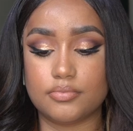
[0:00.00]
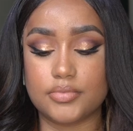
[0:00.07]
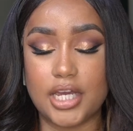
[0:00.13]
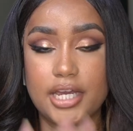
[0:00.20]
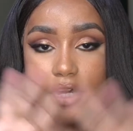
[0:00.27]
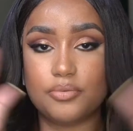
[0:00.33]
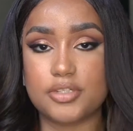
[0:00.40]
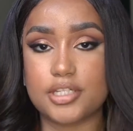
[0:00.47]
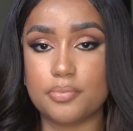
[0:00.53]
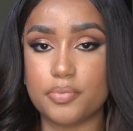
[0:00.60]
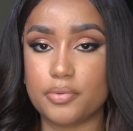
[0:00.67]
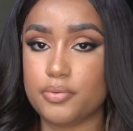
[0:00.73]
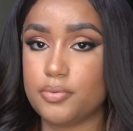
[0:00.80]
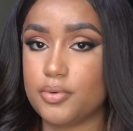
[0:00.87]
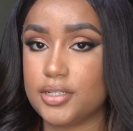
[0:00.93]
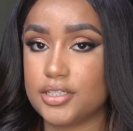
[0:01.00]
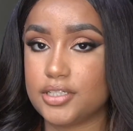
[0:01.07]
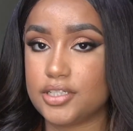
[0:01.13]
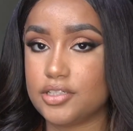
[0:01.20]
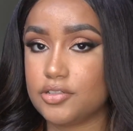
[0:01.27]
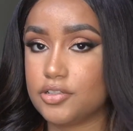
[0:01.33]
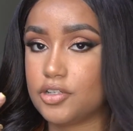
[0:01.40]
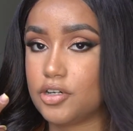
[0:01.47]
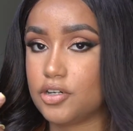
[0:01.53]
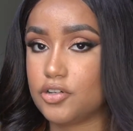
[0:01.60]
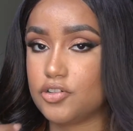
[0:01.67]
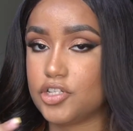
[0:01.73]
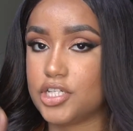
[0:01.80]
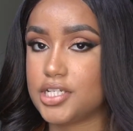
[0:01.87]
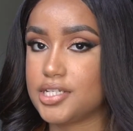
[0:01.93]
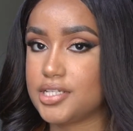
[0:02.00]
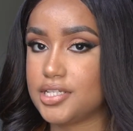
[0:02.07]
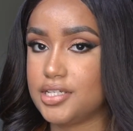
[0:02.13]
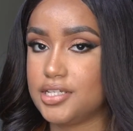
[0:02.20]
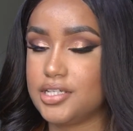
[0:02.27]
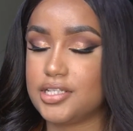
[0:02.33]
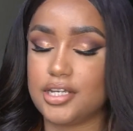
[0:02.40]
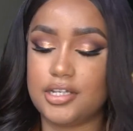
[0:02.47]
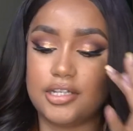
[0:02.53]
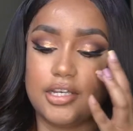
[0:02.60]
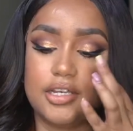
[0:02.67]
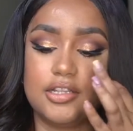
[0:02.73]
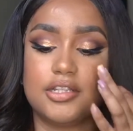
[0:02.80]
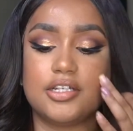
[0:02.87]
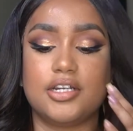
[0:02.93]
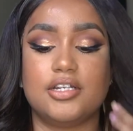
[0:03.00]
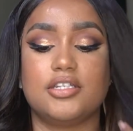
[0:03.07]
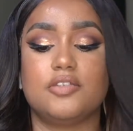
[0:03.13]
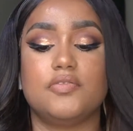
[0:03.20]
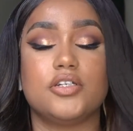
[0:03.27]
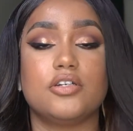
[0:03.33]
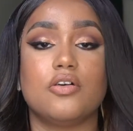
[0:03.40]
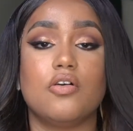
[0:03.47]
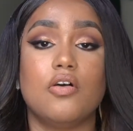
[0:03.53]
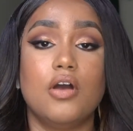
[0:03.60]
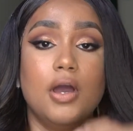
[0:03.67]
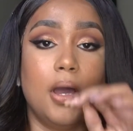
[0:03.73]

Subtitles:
Hey, what's up everyone, it's your girl Genesis, and in today's video